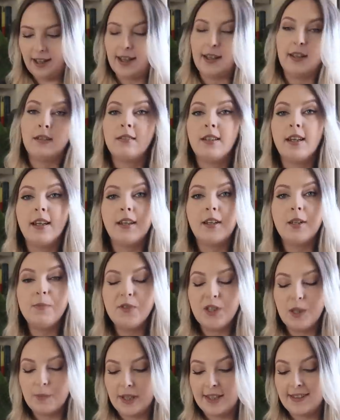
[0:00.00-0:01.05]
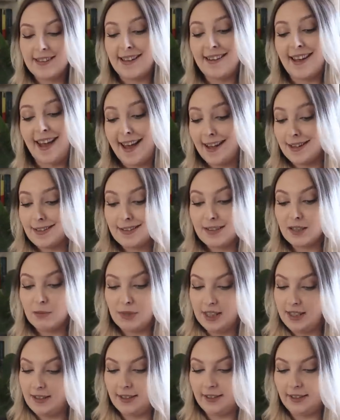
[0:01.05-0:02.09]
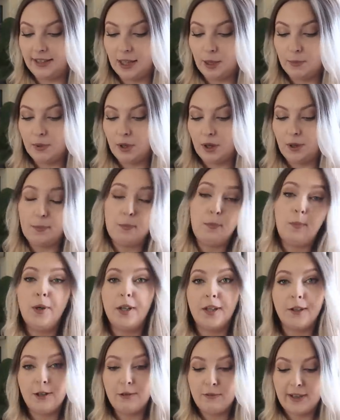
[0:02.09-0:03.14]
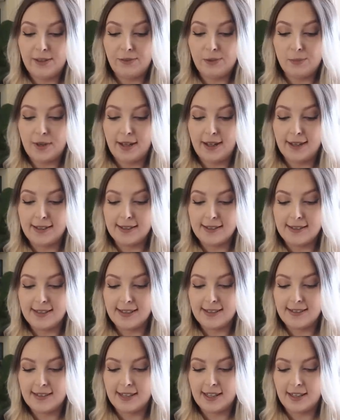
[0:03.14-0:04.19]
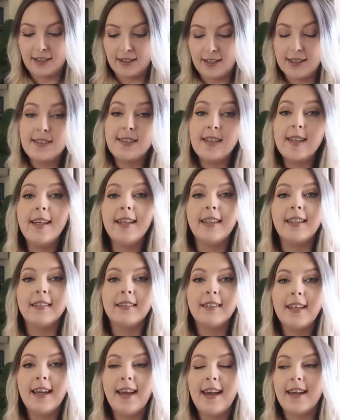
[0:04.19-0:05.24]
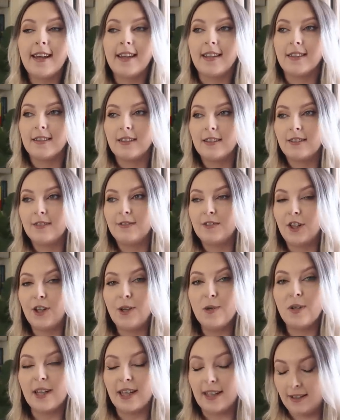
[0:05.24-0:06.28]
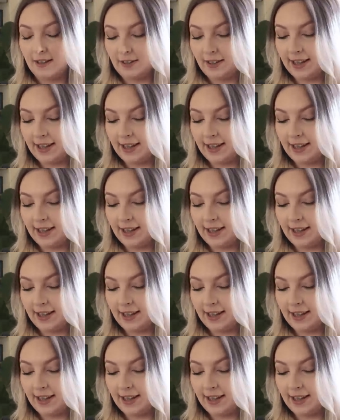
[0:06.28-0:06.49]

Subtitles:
Okay, it comes up as an S immediately, but we're gonna randomize. Let's see. A C! Yay! For Codie.